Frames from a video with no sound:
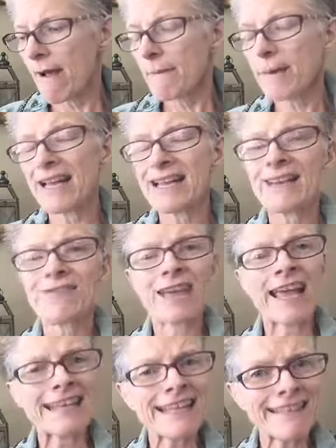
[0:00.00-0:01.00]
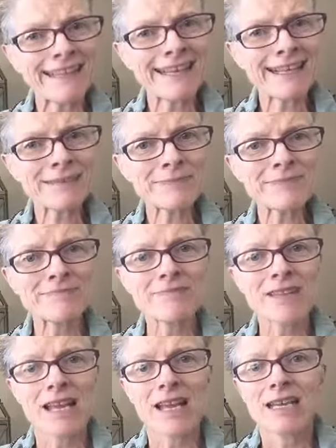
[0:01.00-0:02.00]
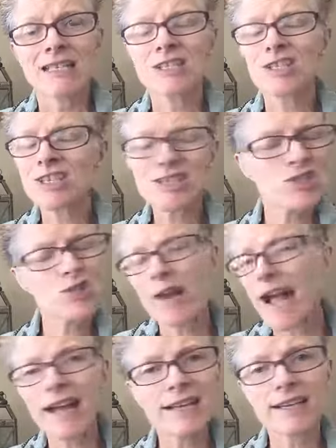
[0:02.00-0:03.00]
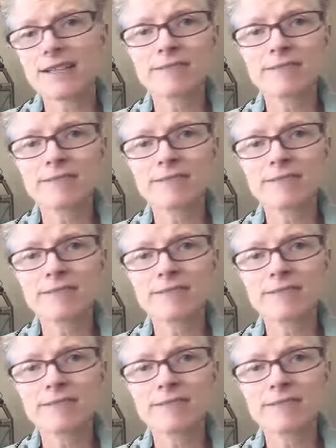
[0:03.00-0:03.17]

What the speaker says: But if anything, just track